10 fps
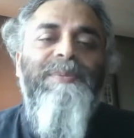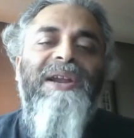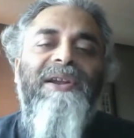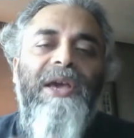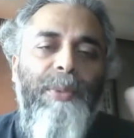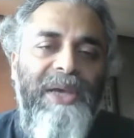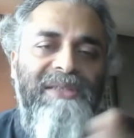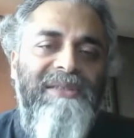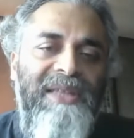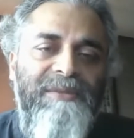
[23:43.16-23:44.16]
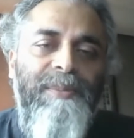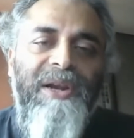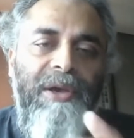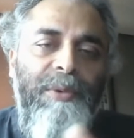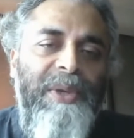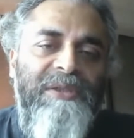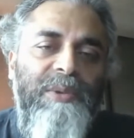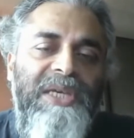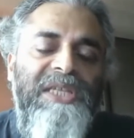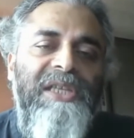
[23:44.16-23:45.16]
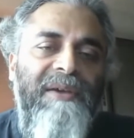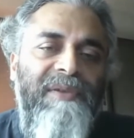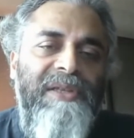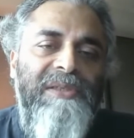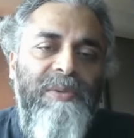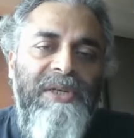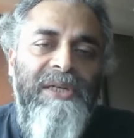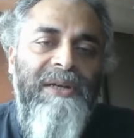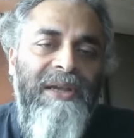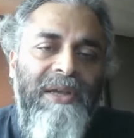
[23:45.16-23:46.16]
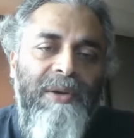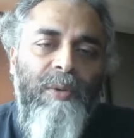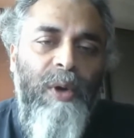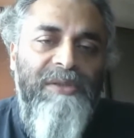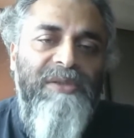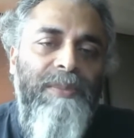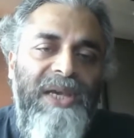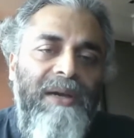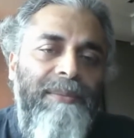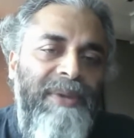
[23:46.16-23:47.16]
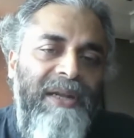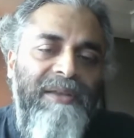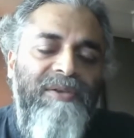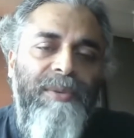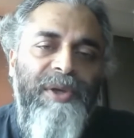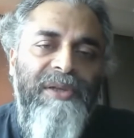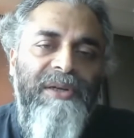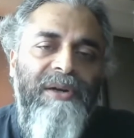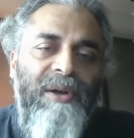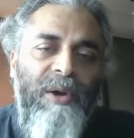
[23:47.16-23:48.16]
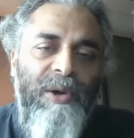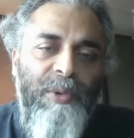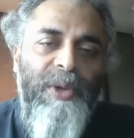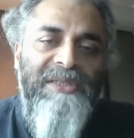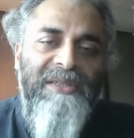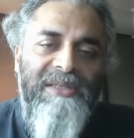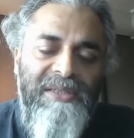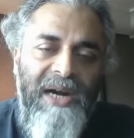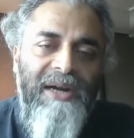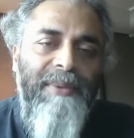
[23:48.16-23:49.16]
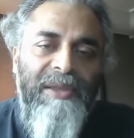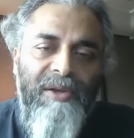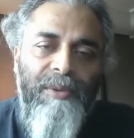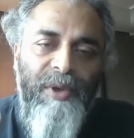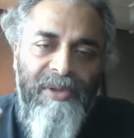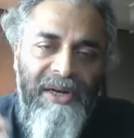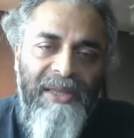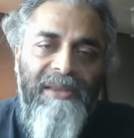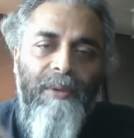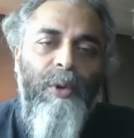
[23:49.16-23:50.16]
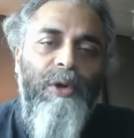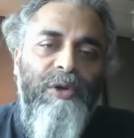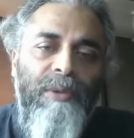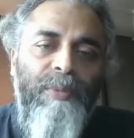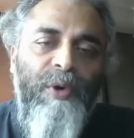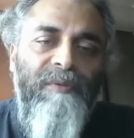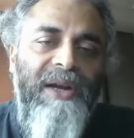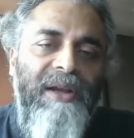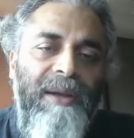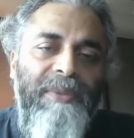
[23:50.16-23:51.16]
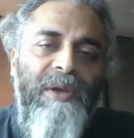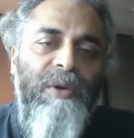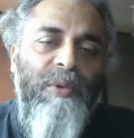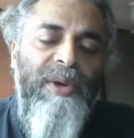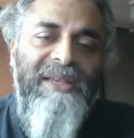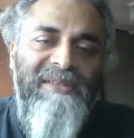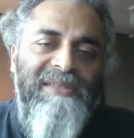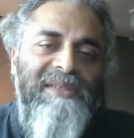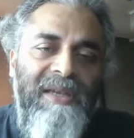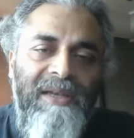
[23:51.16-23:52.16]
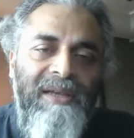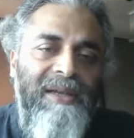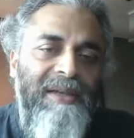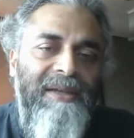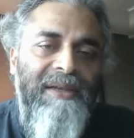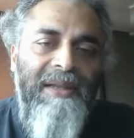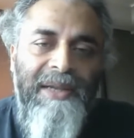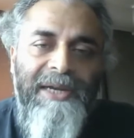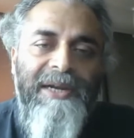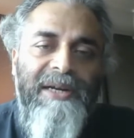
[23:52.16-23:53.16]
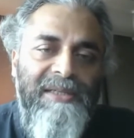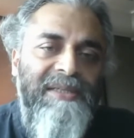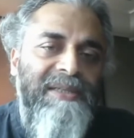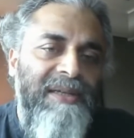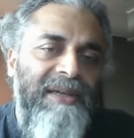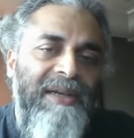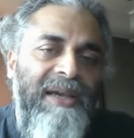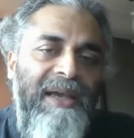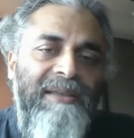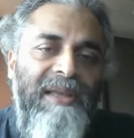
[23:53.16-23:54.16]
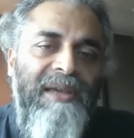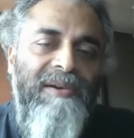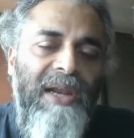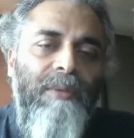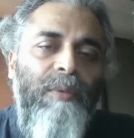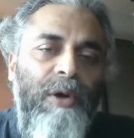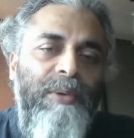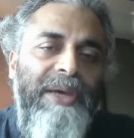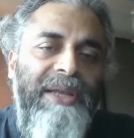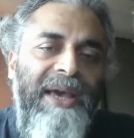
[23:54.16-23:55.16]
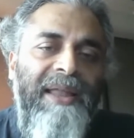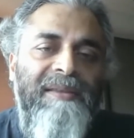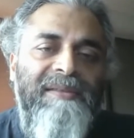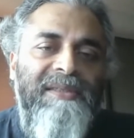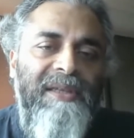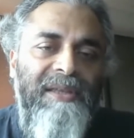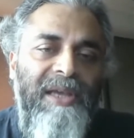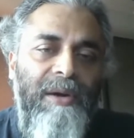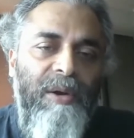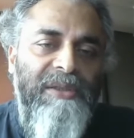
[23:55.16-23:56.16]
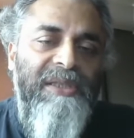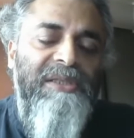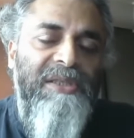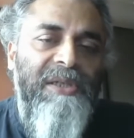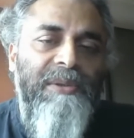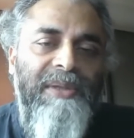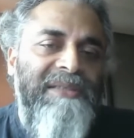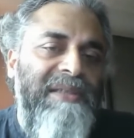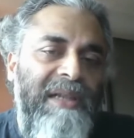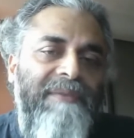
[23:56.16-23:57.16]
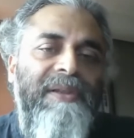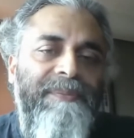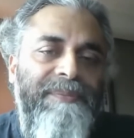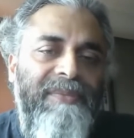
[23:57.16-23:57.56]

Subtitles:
my request. That's my request to each and every student who wants to become an entrepreneur, or who is a startup entrepreneur and they want to improve their company, or who are existing leaders and they really want to enhance their organization to next level.